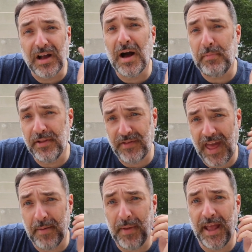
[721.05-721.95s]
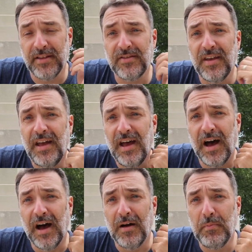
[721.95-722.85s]
a couple of campaigns
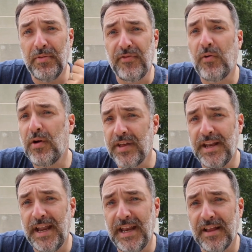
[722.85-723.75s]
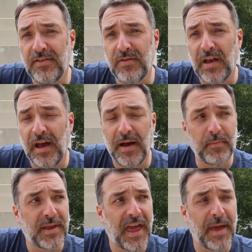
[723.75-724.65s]
before the Canadians
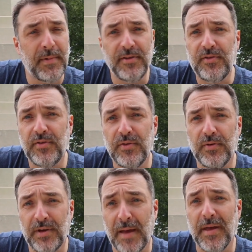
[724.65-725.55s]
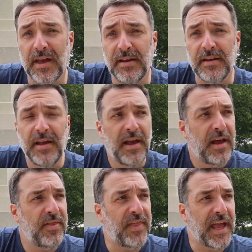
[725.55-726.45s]
came into
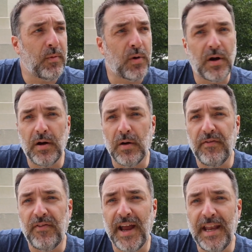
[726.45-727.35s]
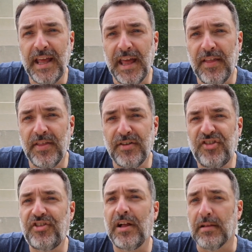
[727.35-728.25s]
Nijmegen. They were fighting in the
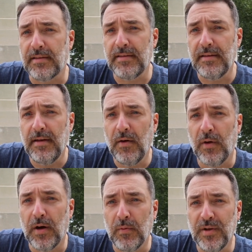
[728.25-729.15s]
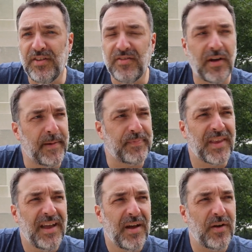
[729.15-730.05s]
Scheldt, which is
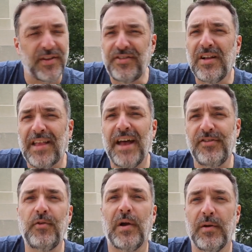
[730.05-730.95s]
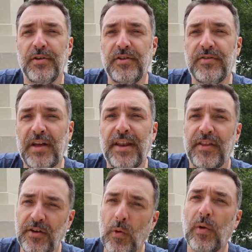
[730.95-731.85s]
the Scheldt estuary, which is kind of
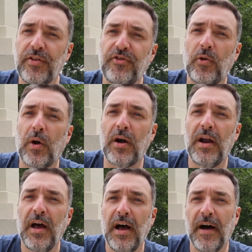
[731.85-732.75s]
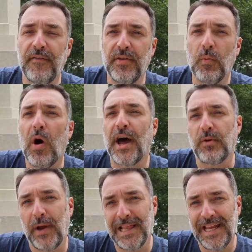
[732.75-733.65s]
the north shore of the
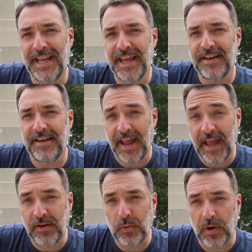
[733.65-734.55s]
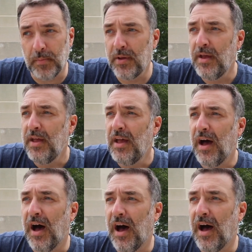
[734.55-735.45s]
waterway leading into
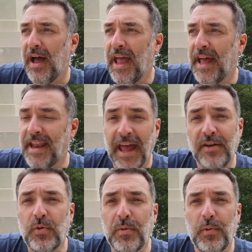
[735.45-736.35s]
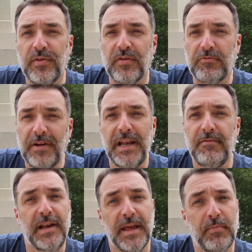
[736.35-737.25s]
Antwerp. And Antwerp was a really,
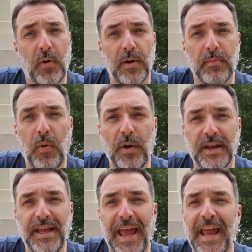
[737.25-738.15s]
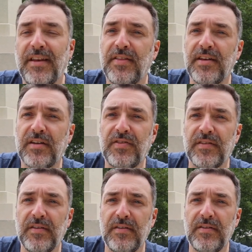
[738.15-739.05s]
really important port to gain.
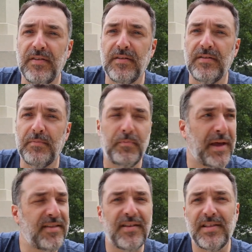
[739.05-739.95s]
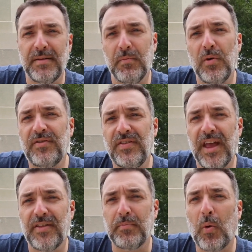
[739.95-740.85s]
Basically, most of
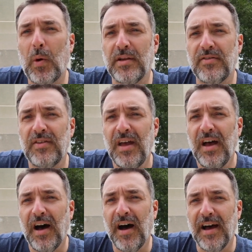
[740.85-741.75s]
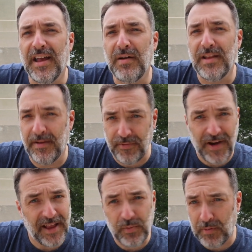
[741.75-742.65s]
the other ports in
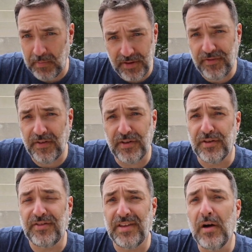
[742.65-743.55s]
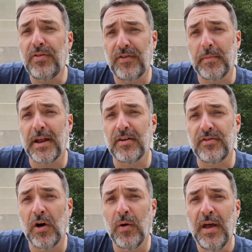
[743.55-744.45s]
France were much further south from here.
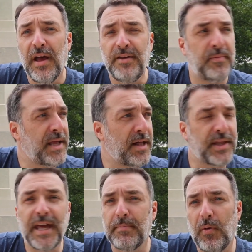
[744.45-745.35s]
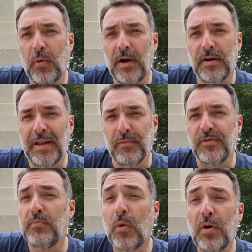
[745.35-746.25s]
So to be able to get a port that
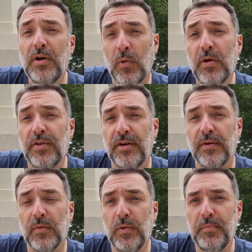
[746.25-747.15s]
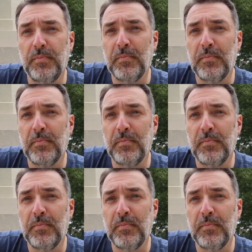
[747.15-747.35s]
was more northern would